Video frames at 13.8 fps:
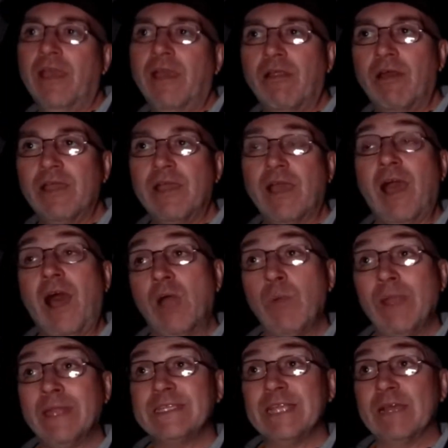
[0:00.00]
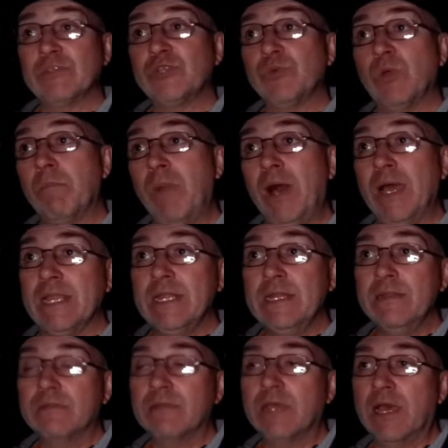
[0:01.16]
Right? I went down to a mine,
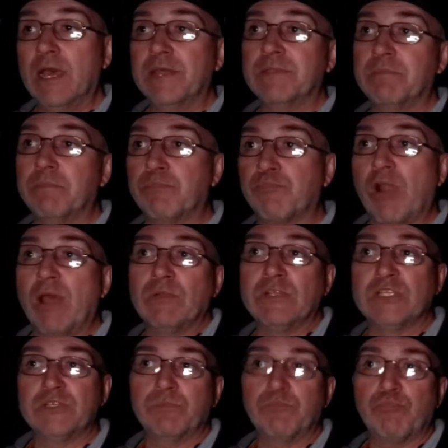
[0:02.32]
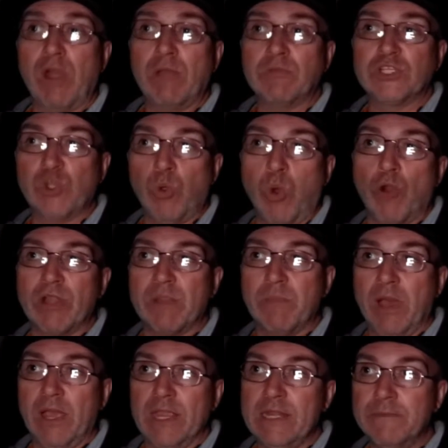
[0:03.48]
Brown's Quarry
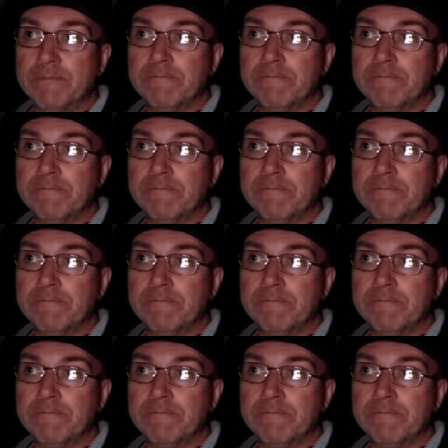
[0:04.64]
mine,